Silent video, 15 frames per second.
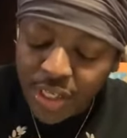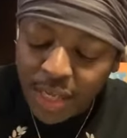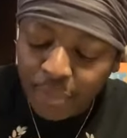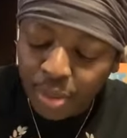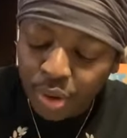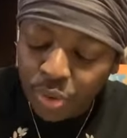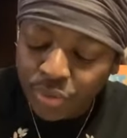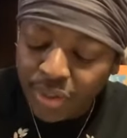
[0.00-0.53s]
not
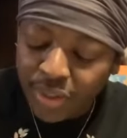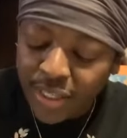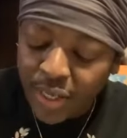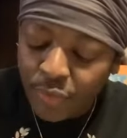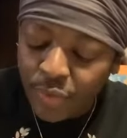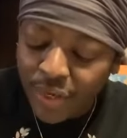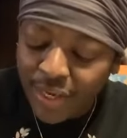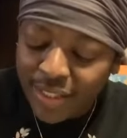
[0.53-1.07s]
pollute the
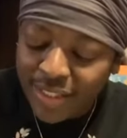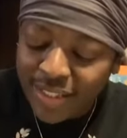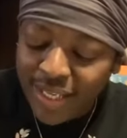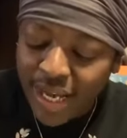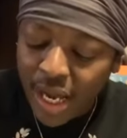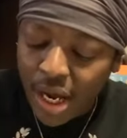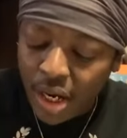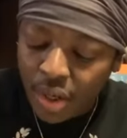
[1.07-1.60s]
land wherein ye
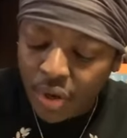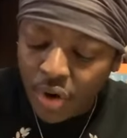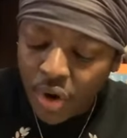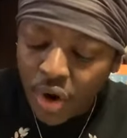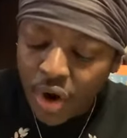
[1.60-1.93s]
are,